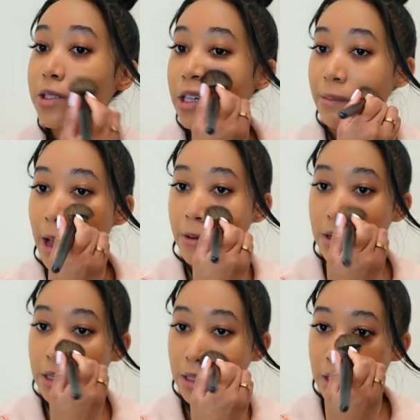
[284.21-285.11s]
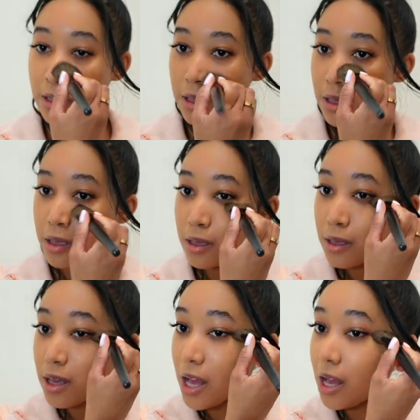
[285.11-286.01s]
So I'm not going to,
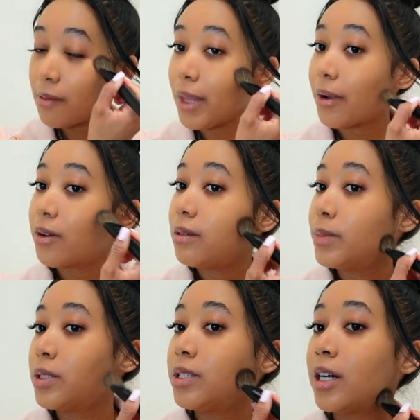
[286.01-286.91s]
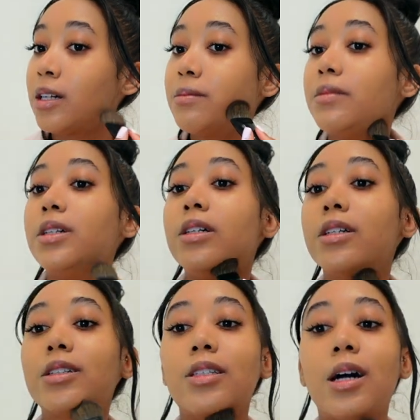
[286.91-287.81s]
I'm not going to build it up
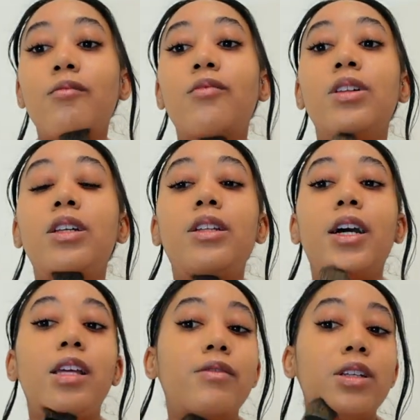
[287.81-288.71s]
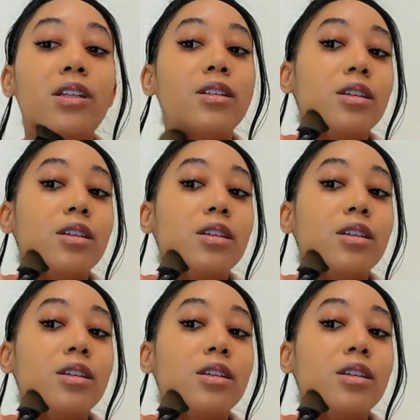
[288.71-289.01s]
because I'm really not even,